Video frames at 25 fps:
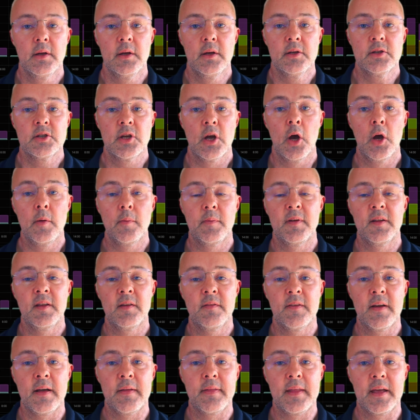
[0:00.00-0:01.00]
So hopefully you
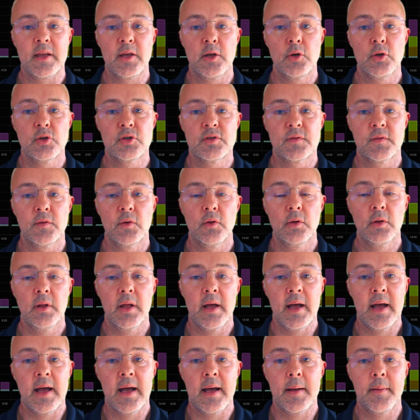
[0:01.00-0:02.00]
found that useful.
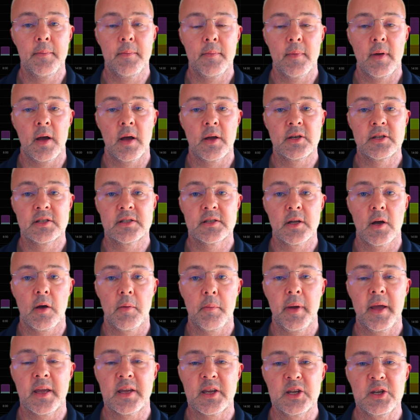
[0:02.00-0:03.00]
I'd start
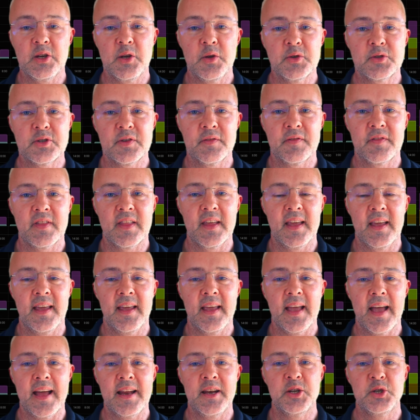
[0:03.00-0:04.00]
making use of the
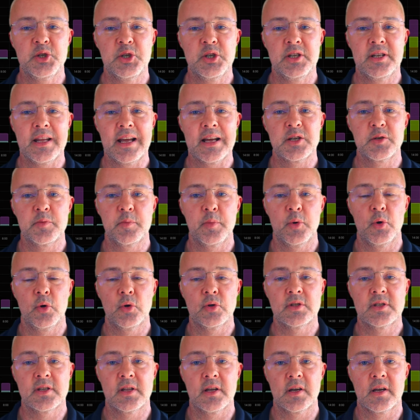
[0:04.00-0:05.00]
energy
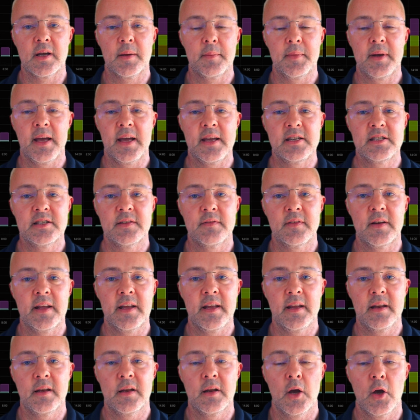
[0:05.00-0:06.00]
dashboards that come natively
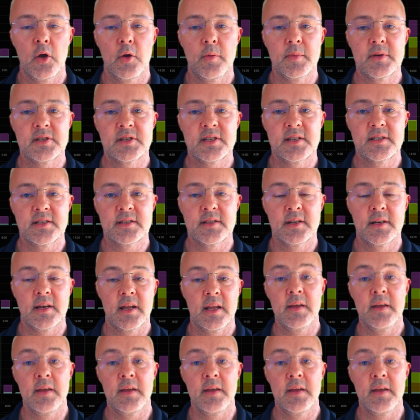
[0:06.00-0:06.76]
in Home Assistant,